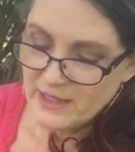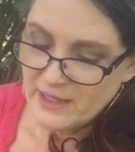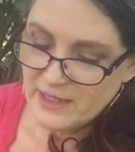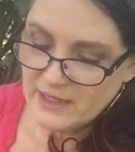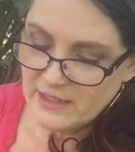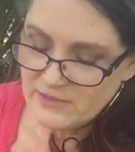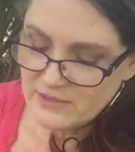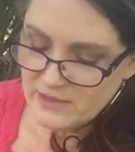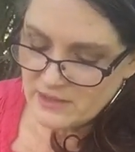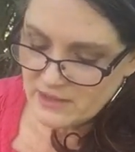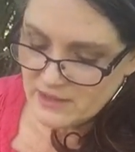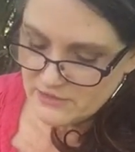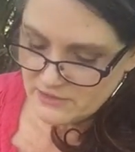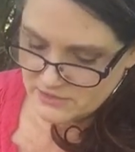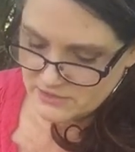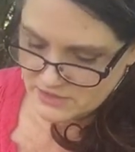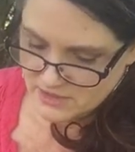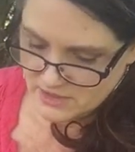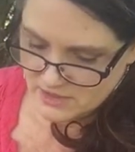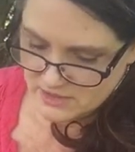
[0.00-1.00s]
And the
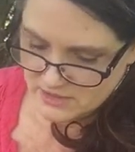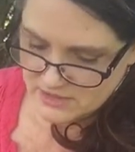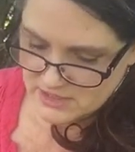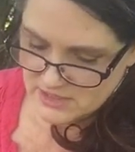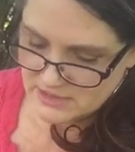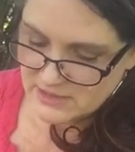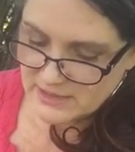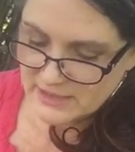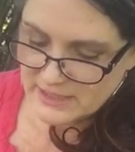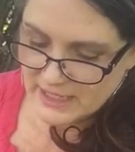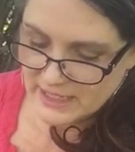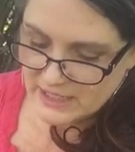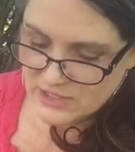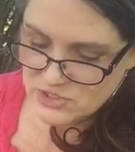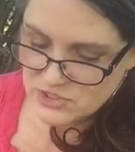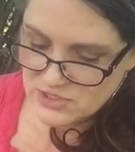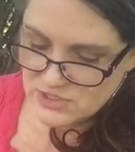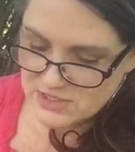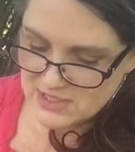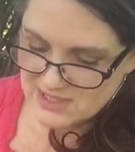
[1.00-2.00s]
other dogs in the
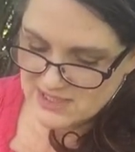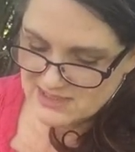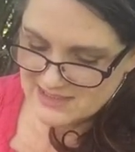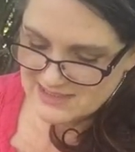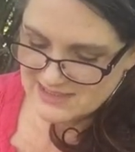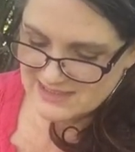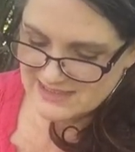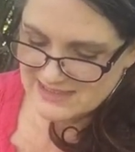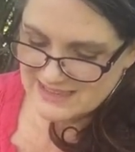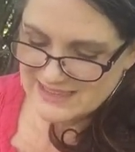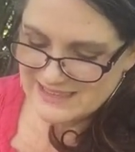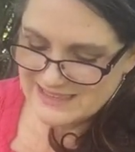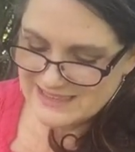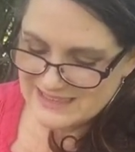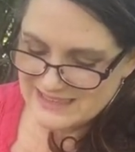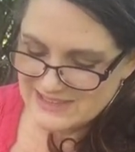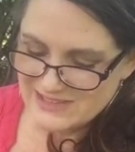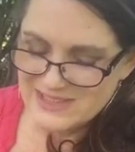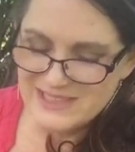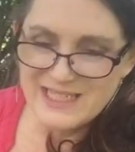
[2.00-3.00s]
cages get
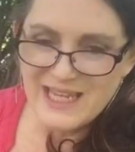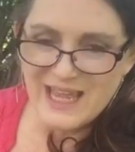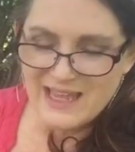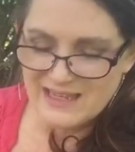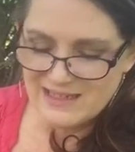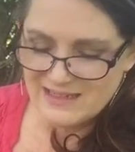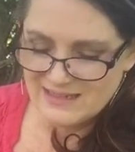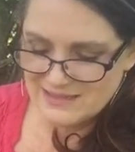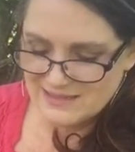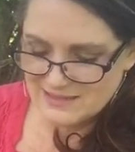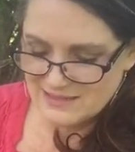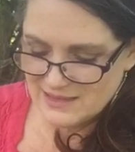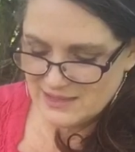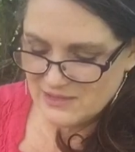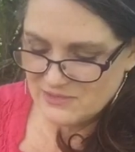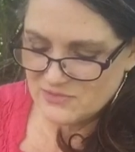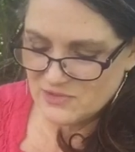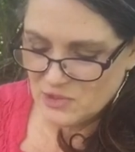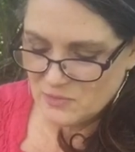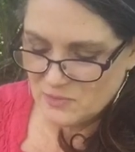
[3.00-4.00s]
killed dead
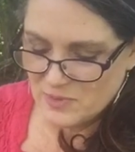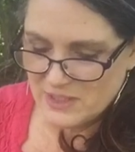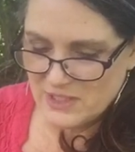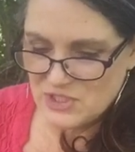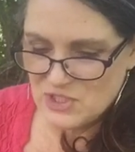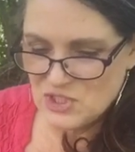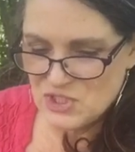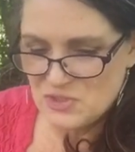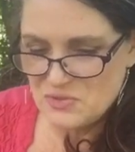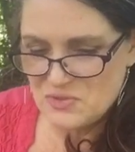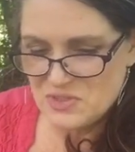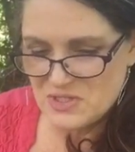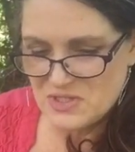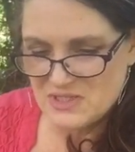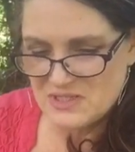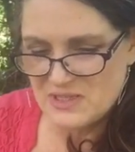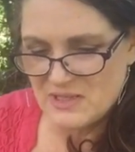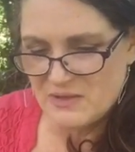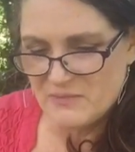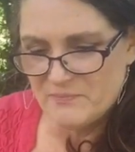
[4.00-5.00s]
if nobody
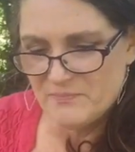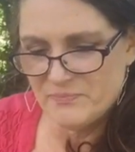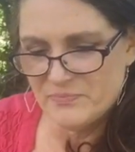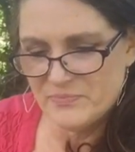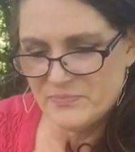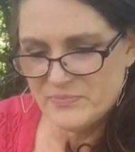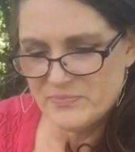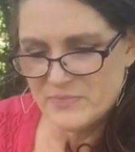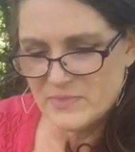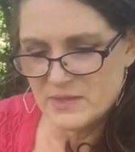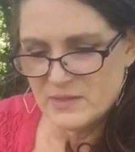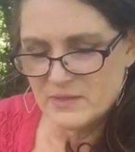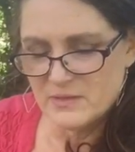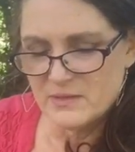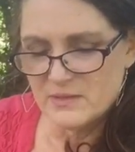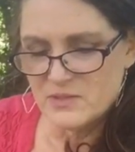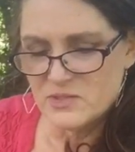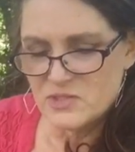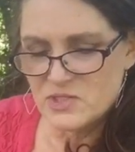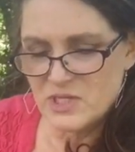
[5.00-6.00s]
chooses them.
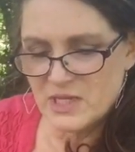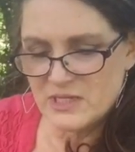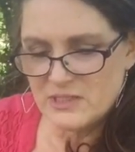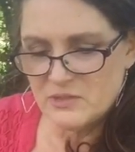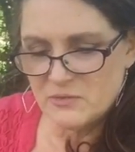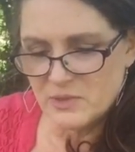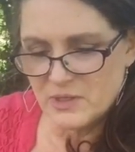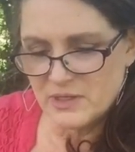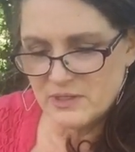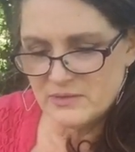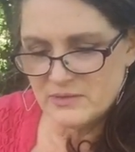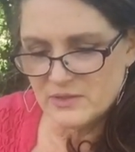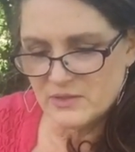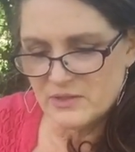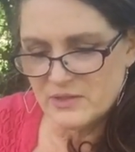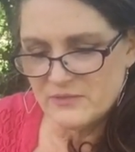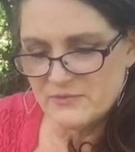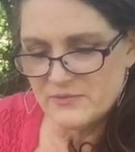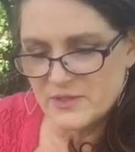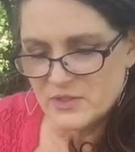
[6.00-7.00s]
January
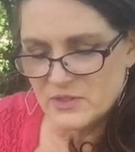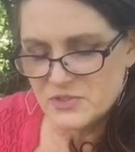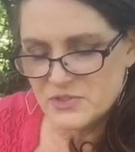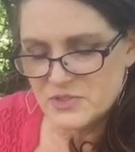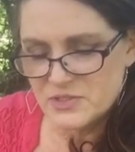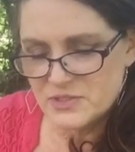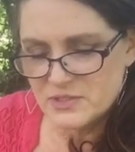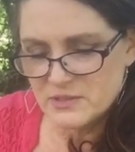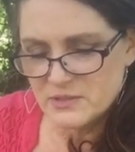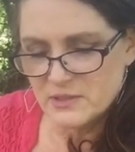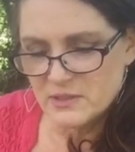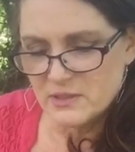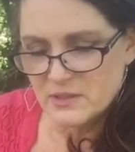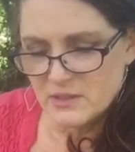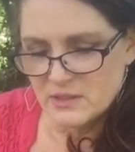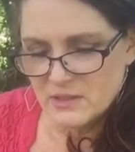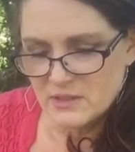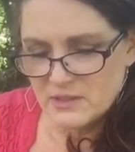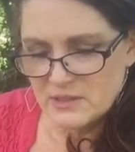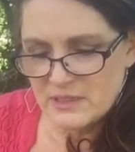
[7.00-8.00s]
31st.
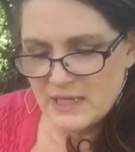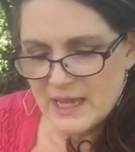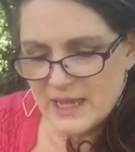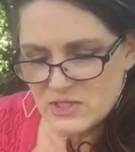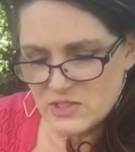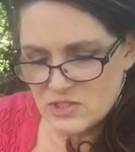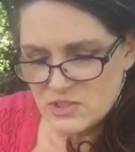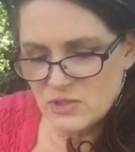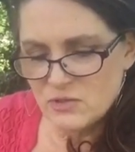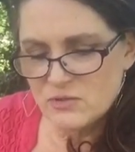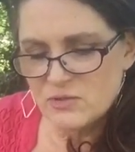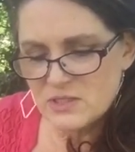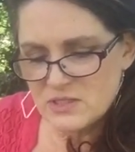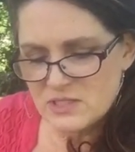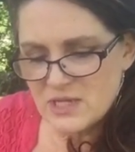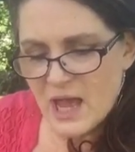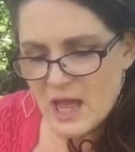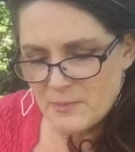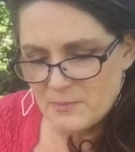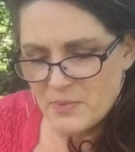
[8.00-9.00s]
Yes, you can
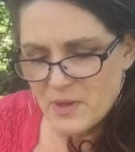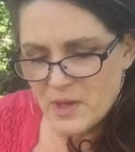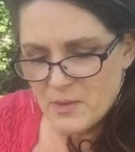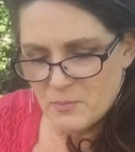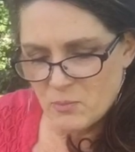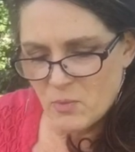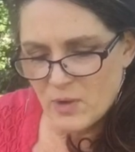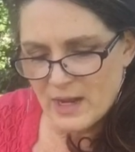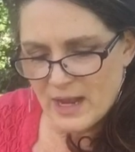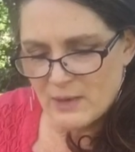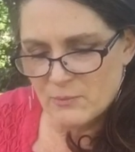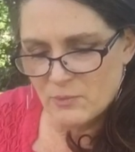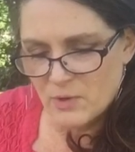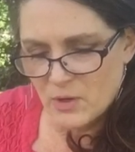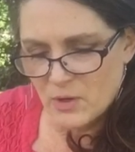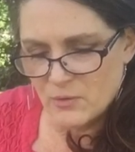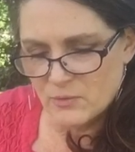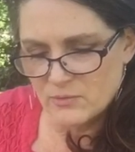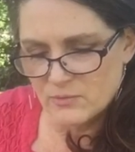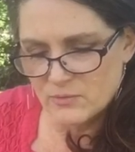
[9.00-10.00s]
type up what I
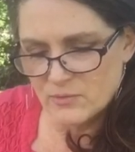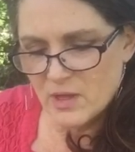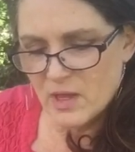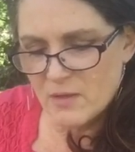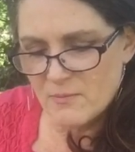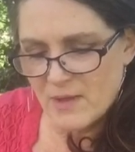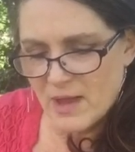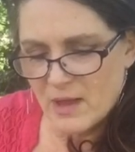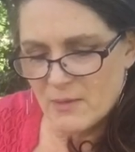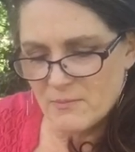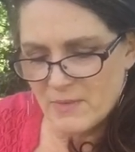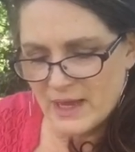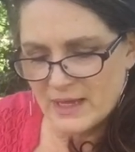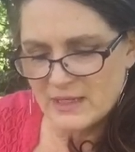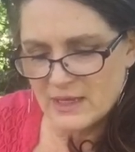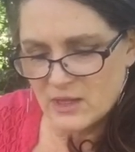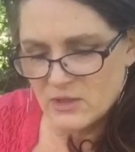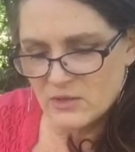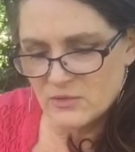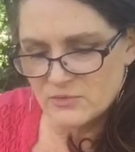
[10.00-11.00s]
wrote about my
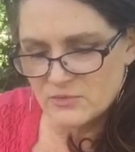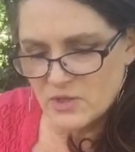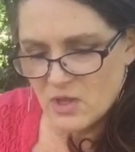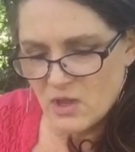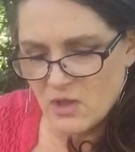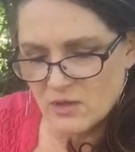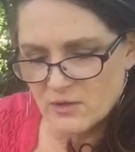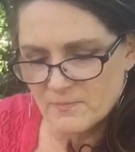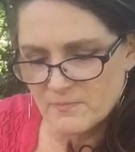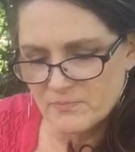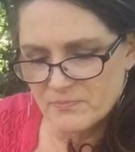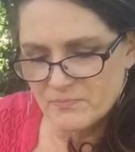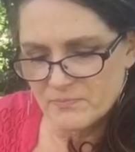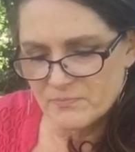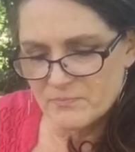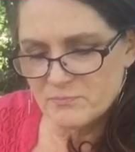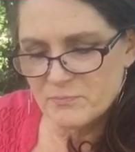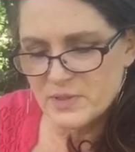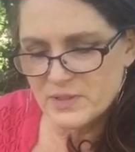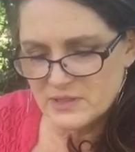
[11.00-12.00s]
yellow dog,
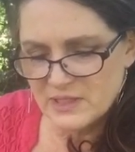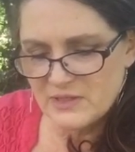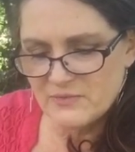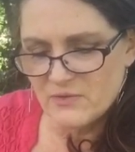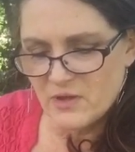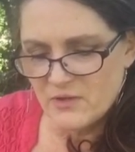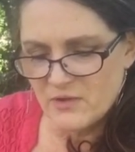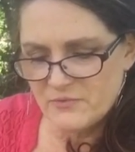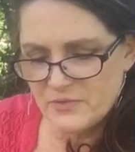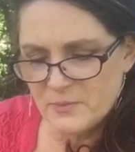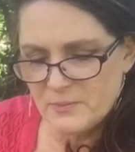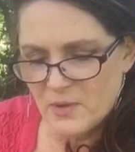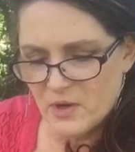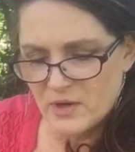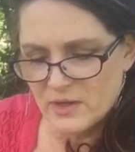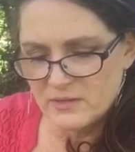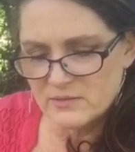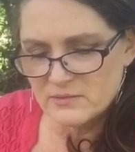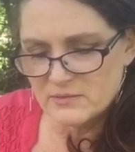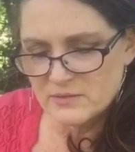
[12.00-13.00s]
but leave off the
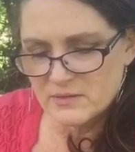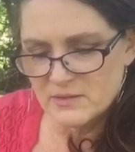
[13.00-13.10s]
part